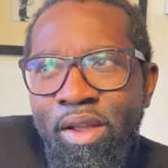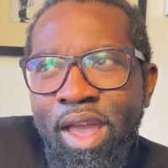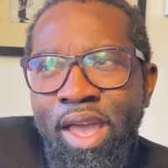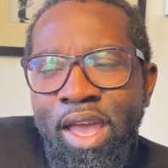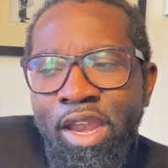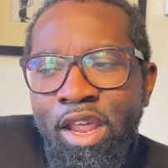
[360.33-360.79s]

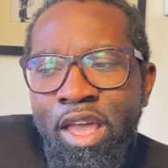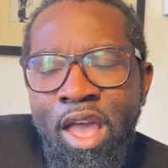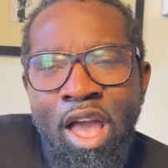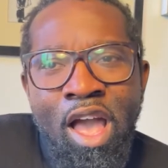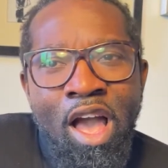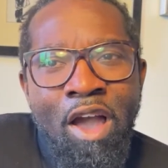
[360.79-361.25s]
And
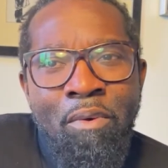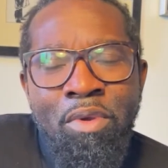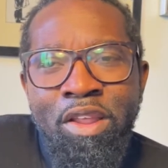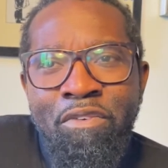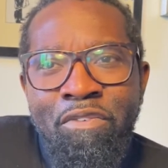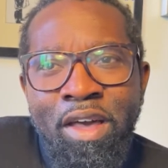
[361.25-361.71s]
I
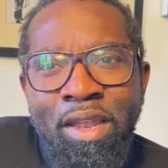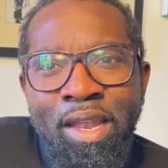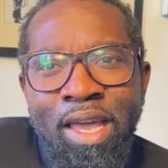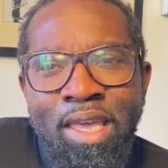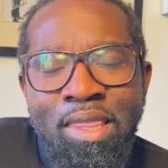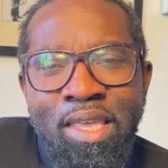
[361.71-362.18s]
really felt
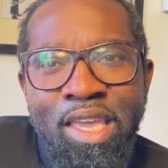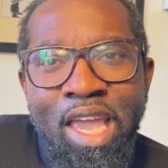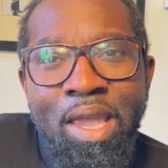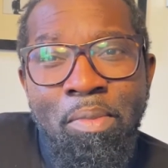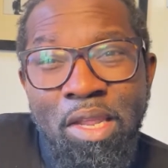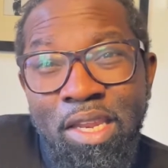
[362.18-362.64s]
like the
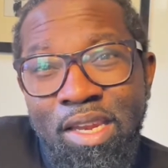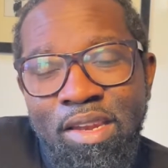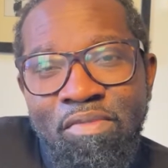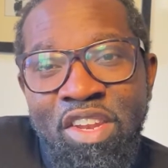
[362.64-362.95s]
game needed